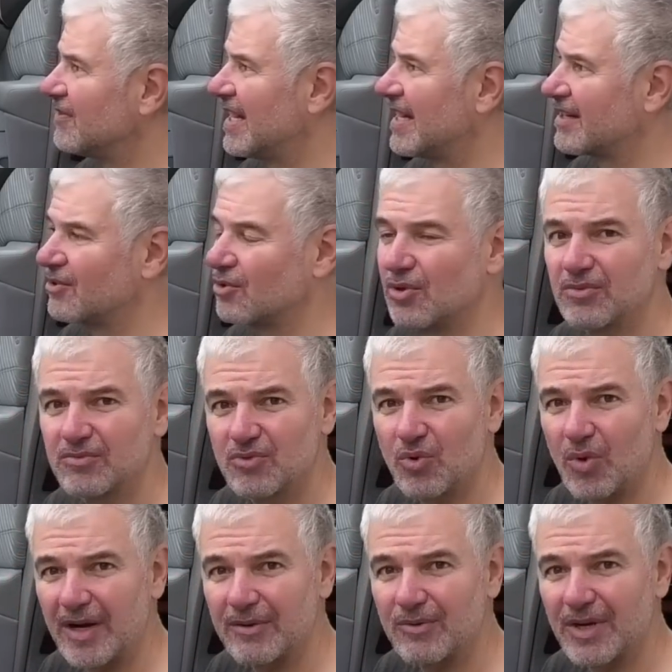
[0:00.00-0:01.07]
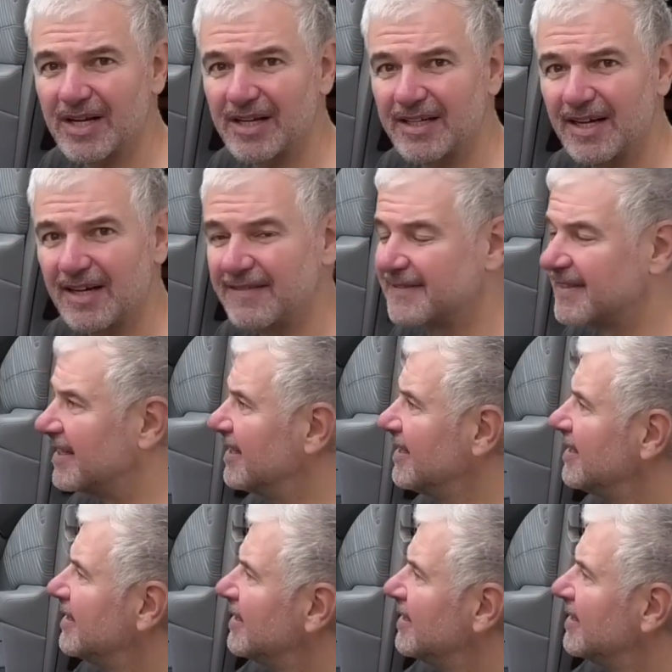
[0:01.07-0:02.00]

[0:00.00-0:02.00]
lacquer on quite quickly after,